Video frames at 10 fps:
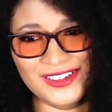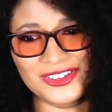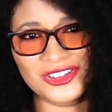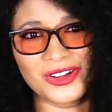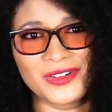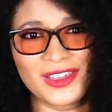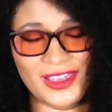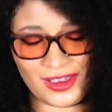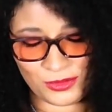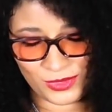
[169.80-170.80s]
showing
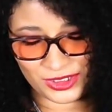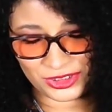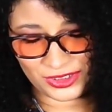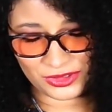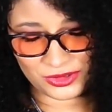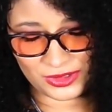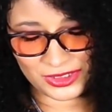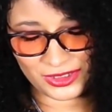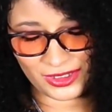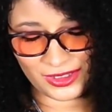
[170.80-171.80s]
how much it
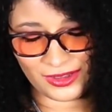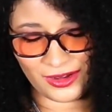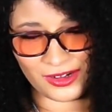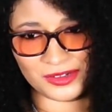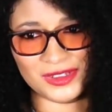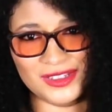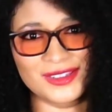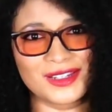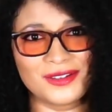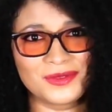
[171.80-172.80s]
stretched, like in the arms and
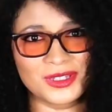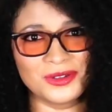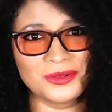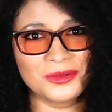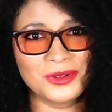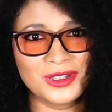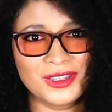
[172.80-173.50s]
stuff too,